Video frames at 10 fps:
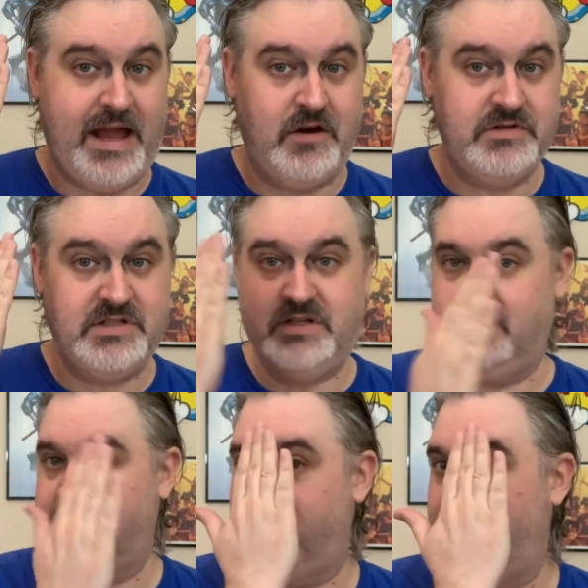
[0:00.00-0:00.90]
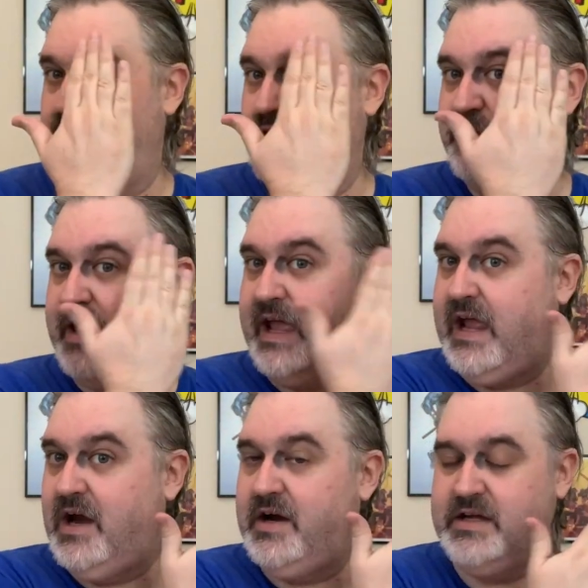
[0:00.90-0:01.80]
out from both
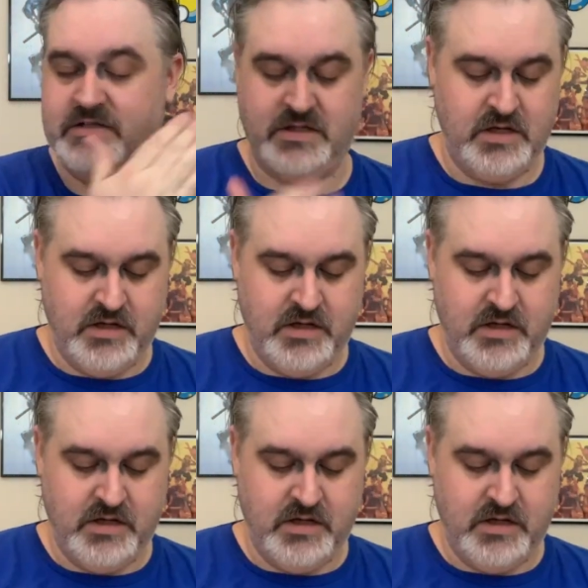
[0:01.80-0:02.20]
areas.